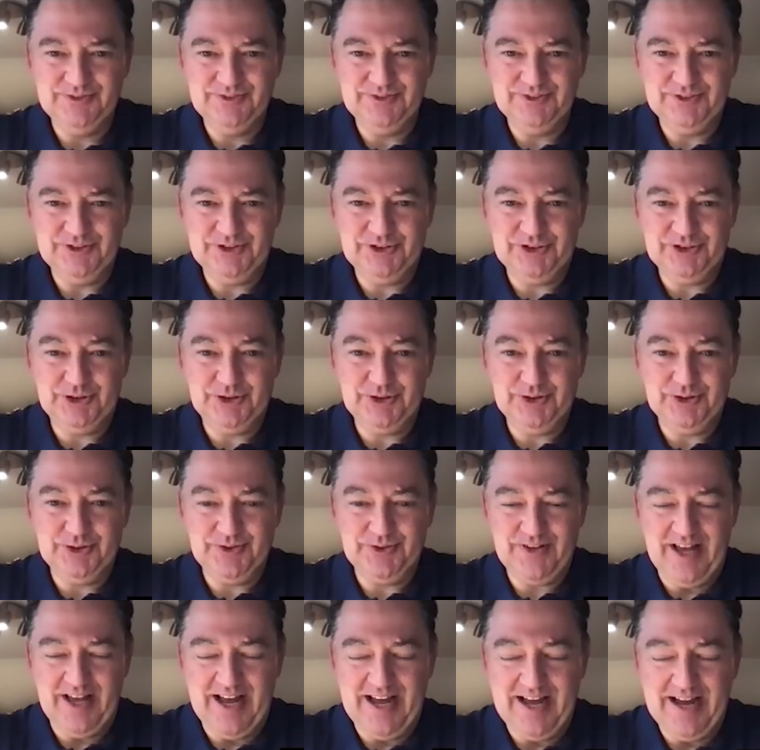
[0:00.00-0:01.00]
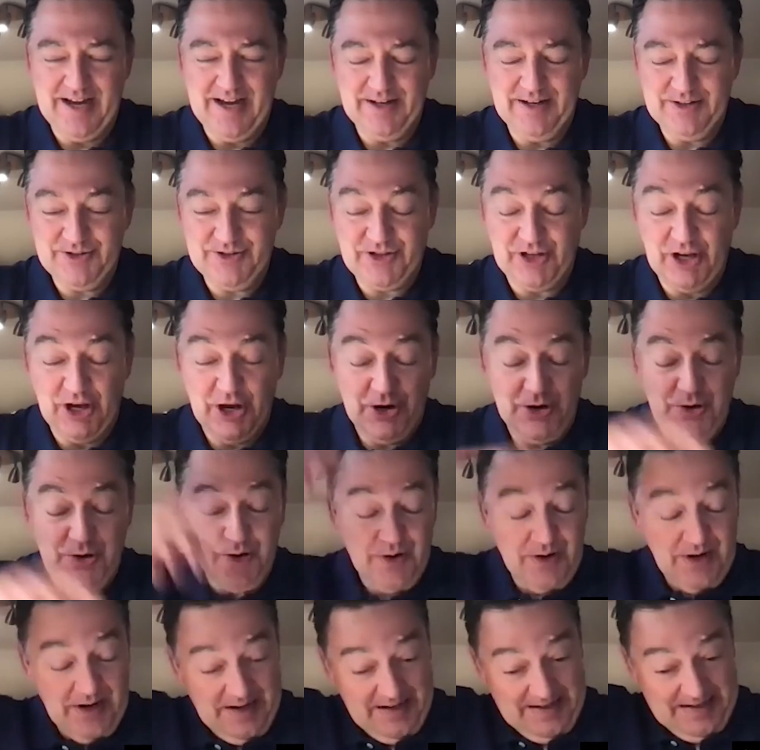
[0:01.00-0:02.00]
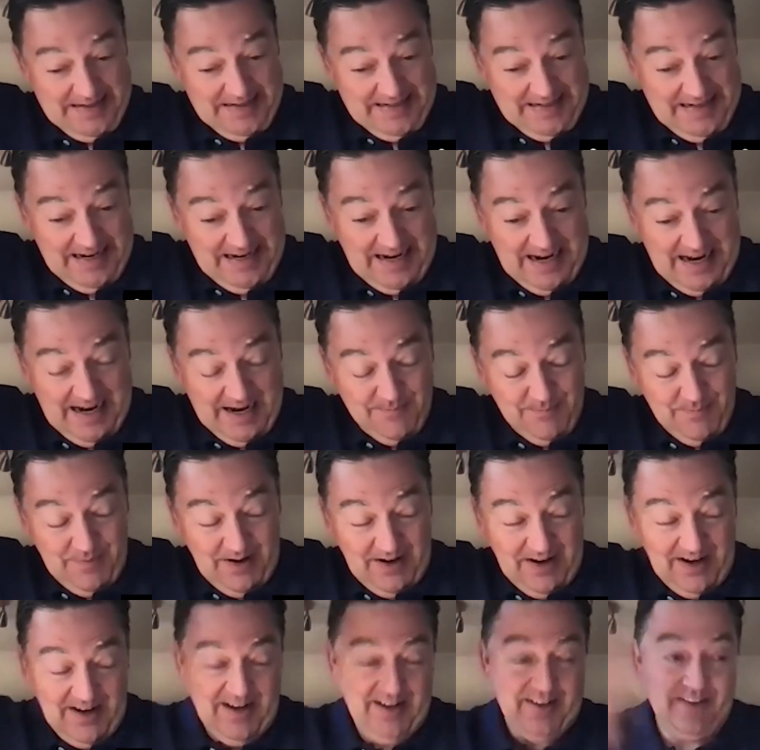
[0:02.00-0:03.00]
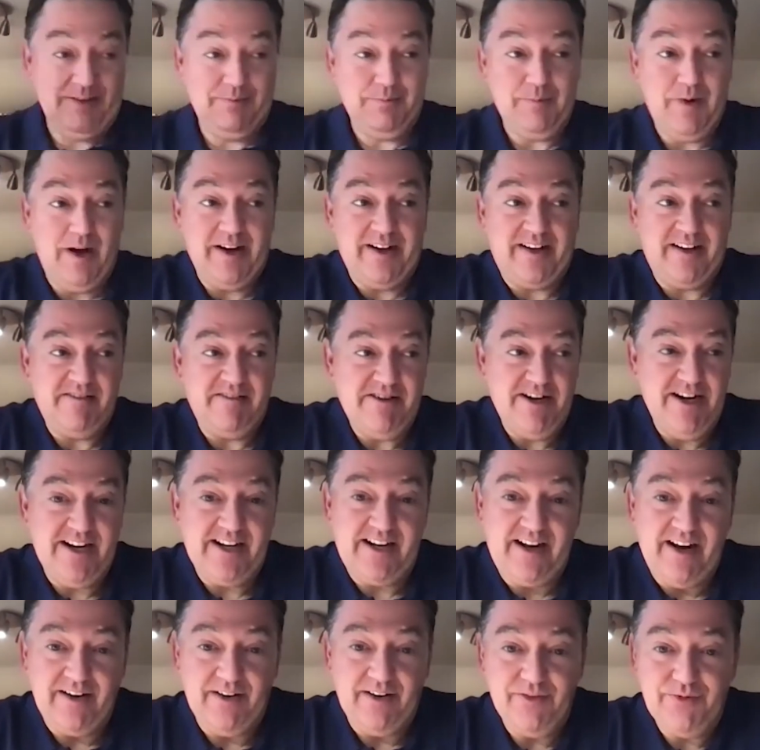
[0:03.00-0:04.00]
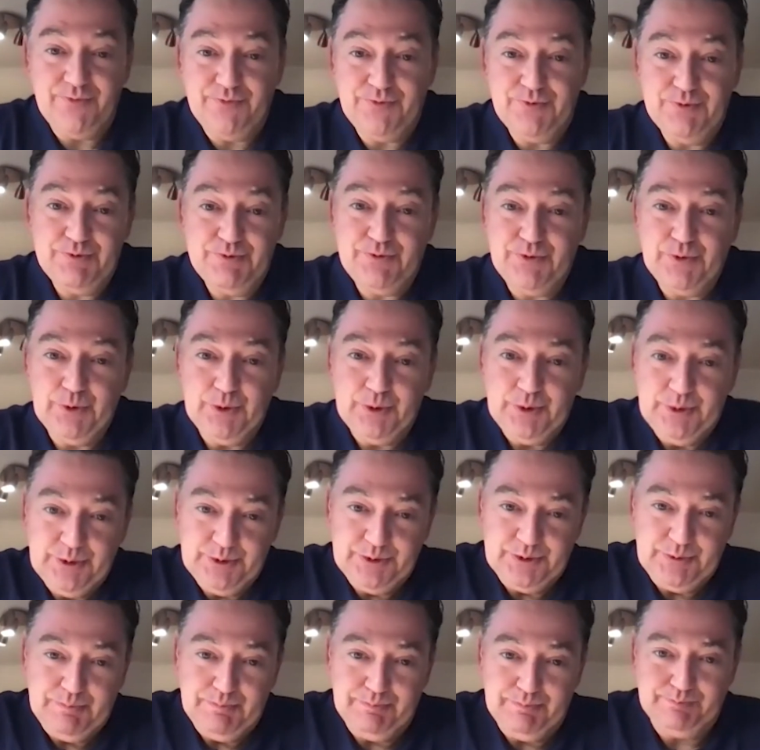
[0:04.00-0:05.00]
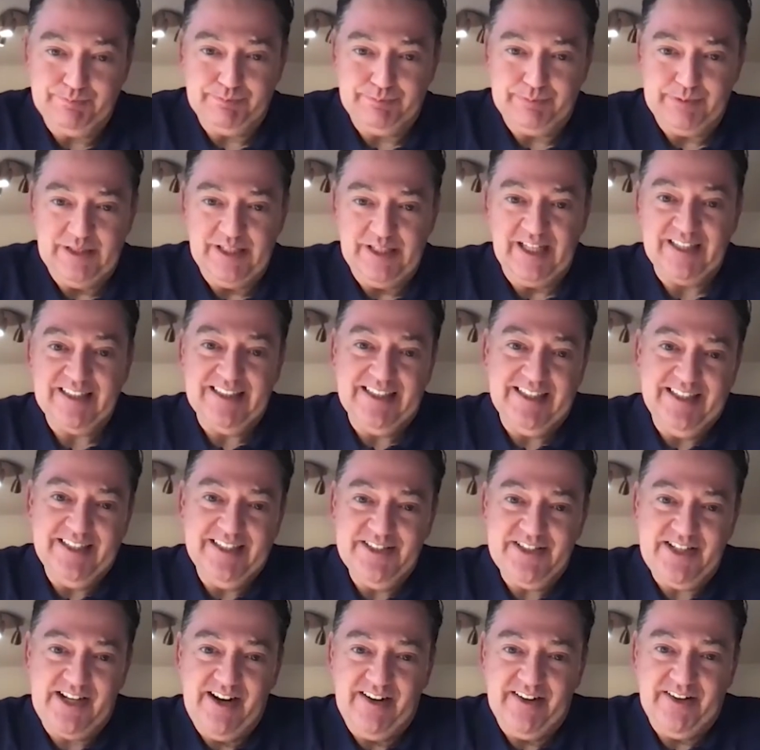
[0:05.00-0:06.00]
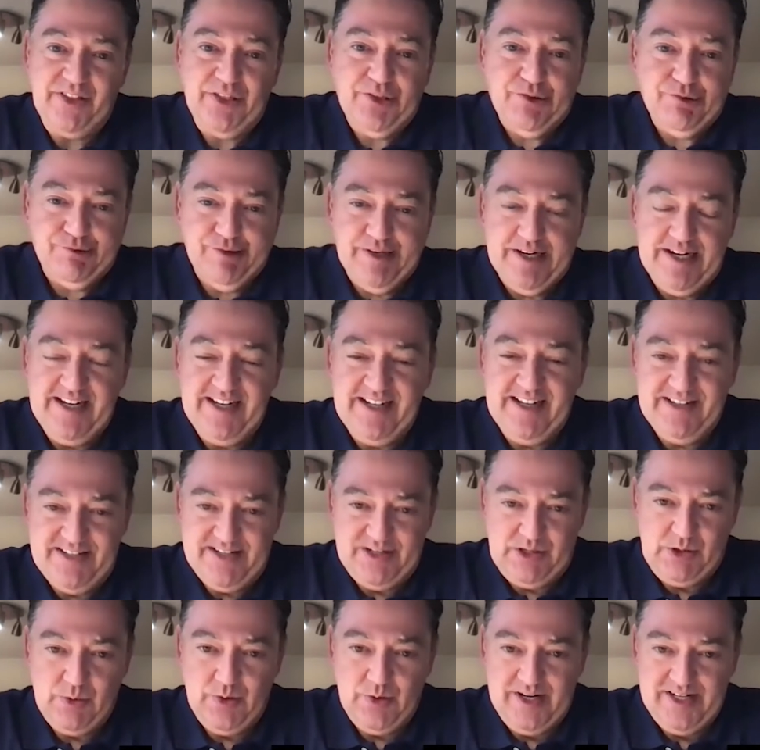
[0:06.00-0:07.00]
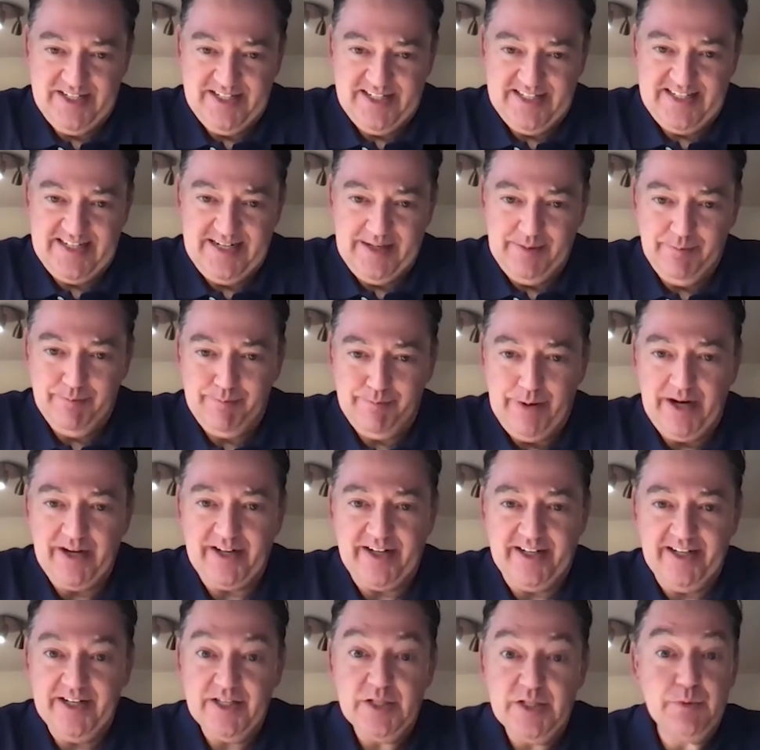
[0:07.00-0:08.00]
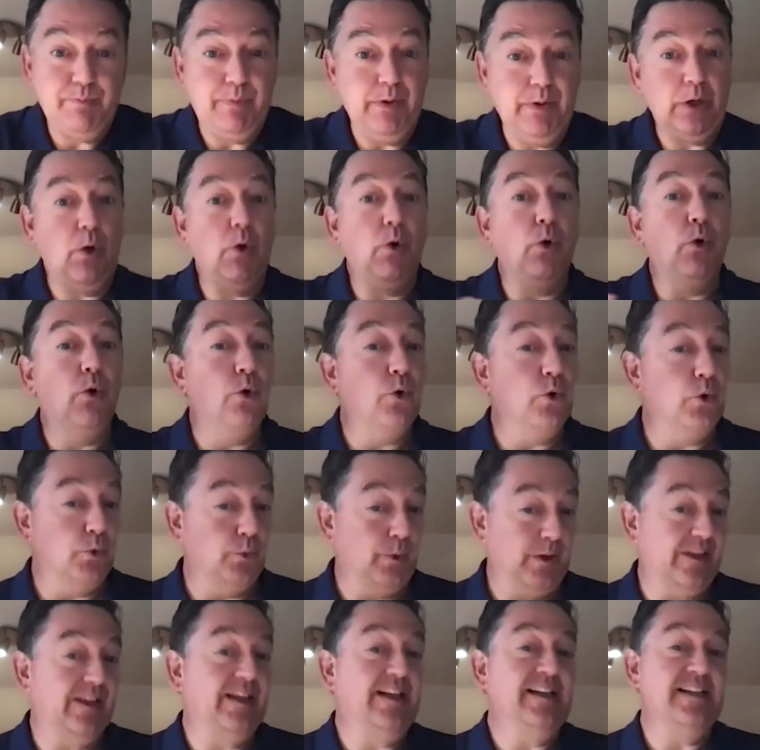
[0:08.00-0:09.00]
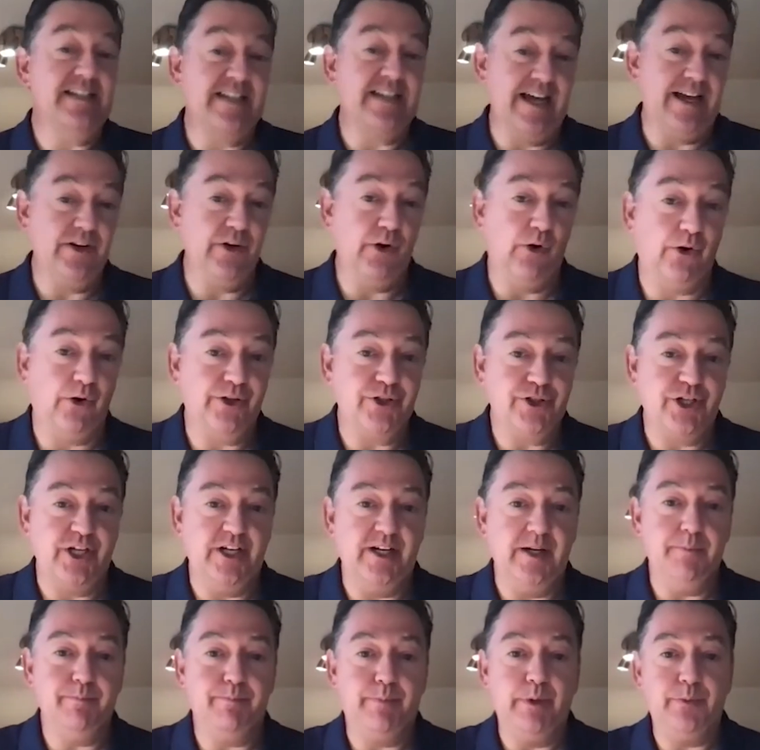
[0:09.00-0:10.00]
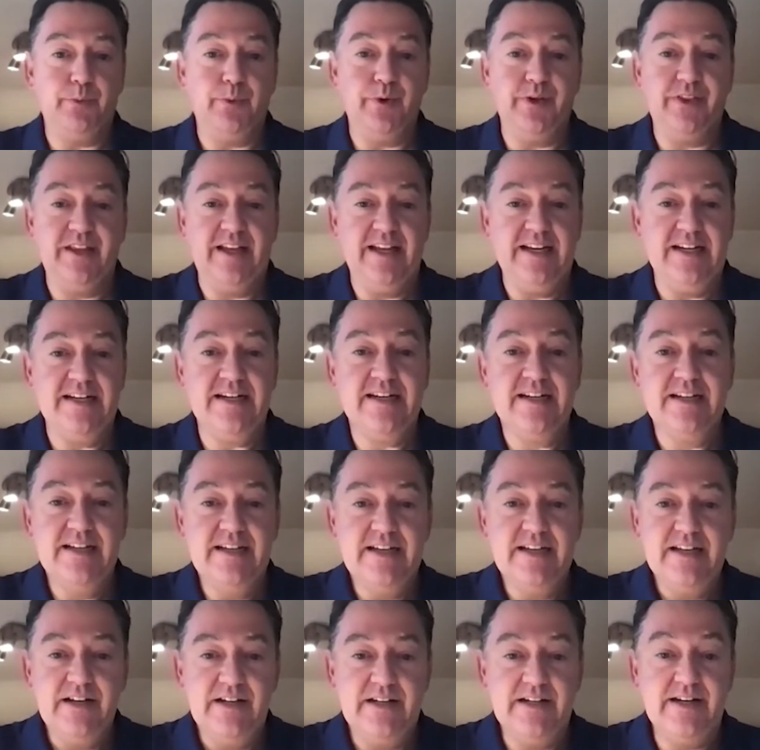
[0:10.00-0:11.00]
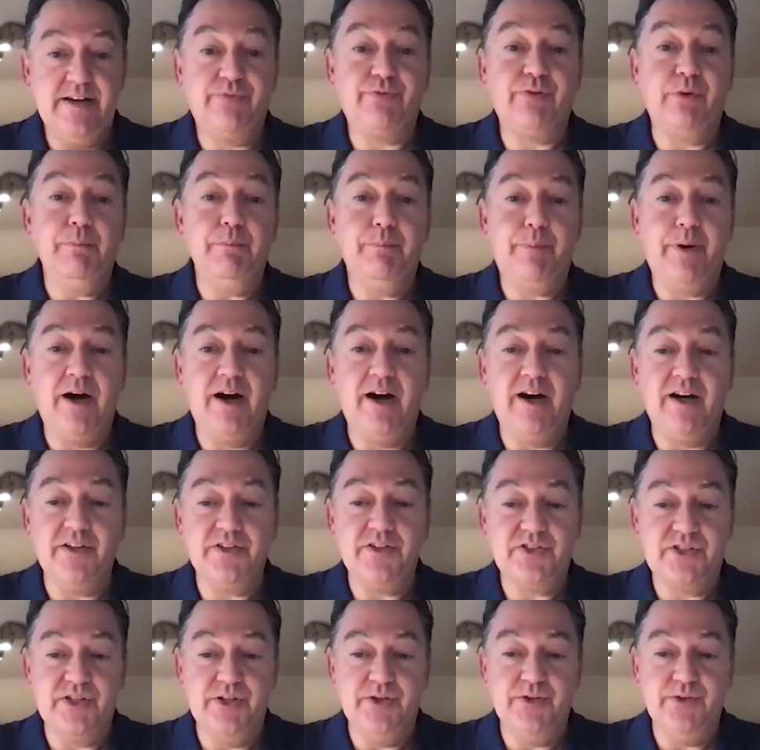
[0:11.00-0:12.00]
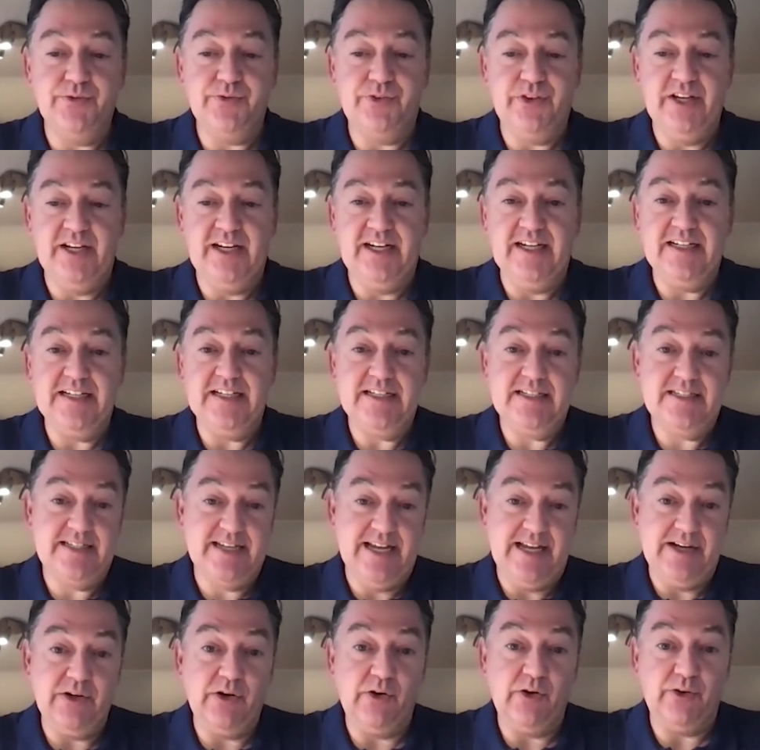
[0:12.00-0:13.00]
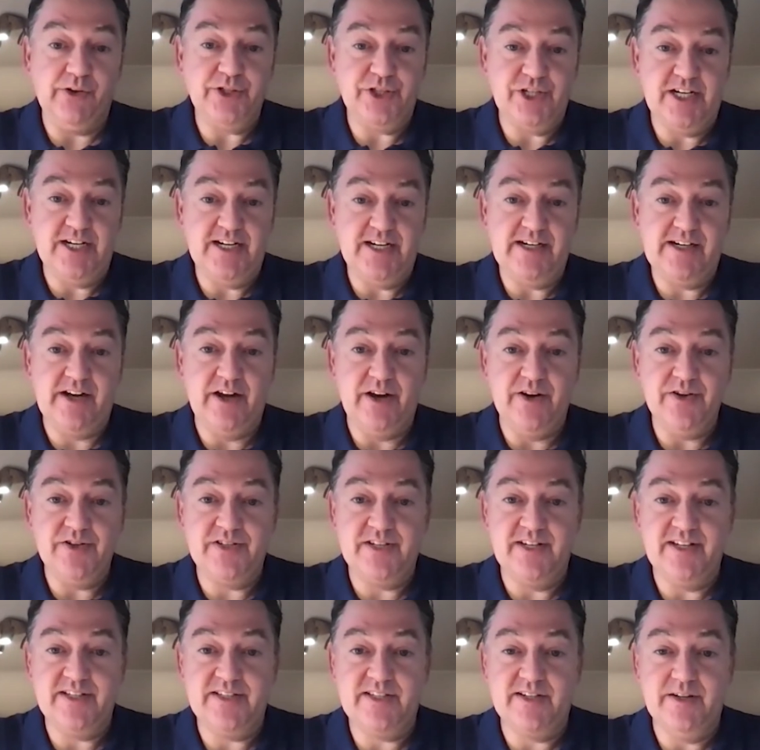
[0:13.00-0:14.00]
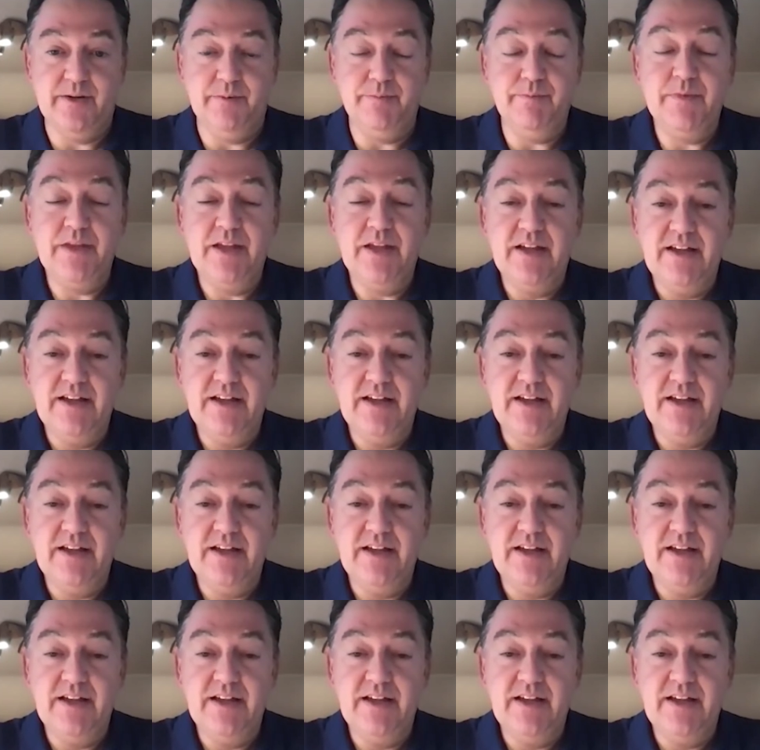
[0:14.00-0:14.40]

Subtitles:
Sure. So I think my career kind of falls bluntly into kind of three quite distinct buckets, but all within technology, but within different parts of the technology ecosystem.